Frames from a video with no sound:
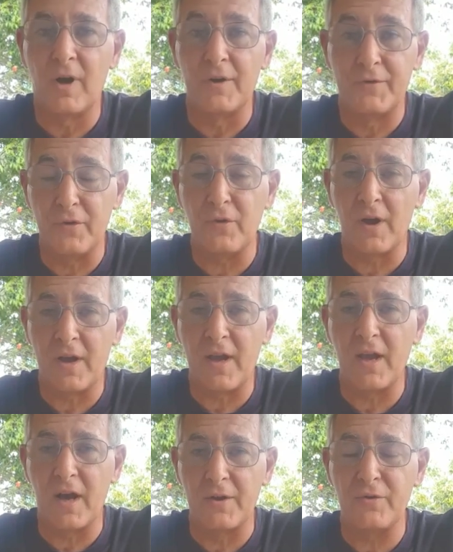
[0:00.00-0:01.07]
I
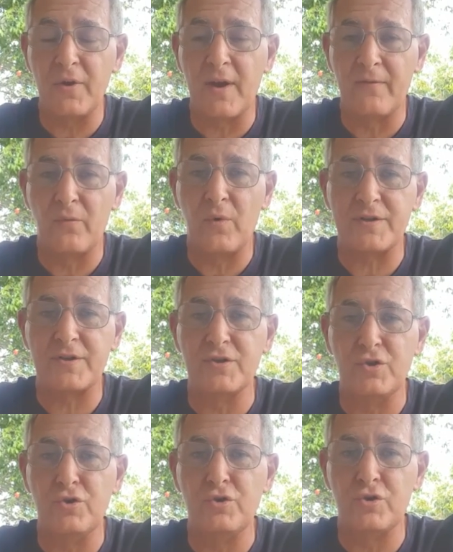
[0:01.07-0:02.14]
do have a Western
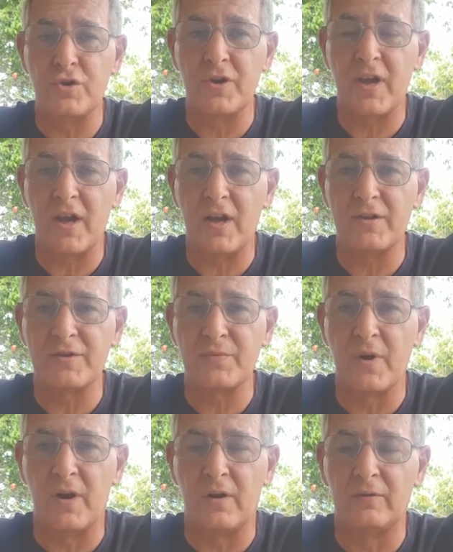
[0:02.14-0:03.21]
Union account as
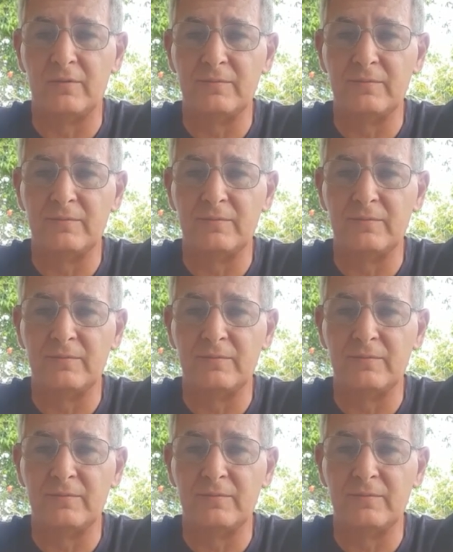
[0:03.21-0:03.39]
well.